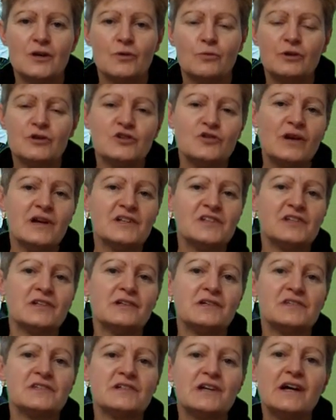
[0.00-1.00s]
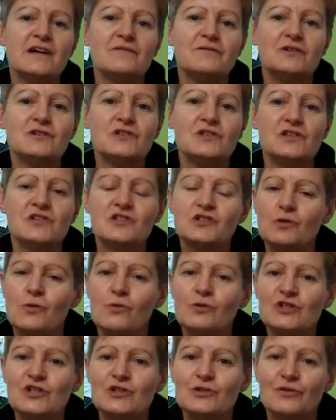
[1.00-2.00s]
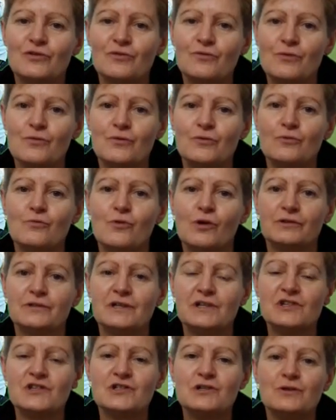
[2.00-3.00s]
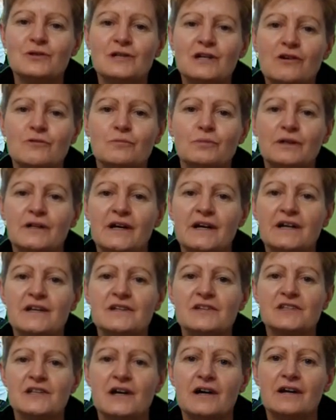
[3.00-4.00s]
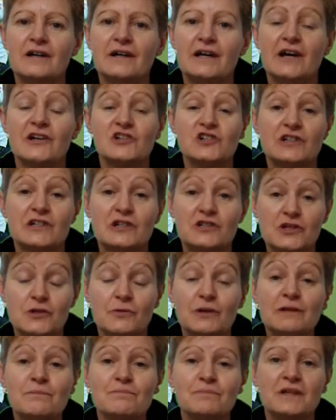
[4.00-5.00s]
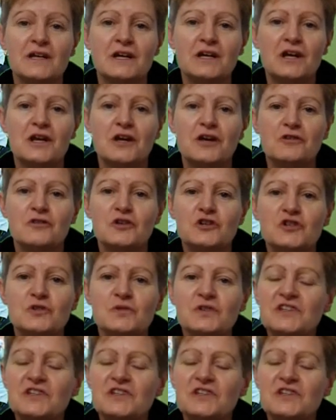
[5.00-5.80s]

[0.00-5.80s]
We trust that as David just talks you through what these two young players are actually doing, that you'll